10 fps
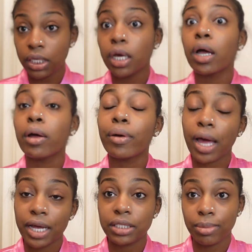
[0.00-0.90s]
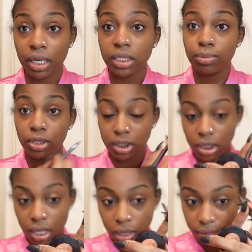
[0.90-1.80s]
Nicole Cosmetics brush
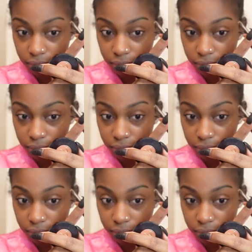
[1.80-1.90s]
set.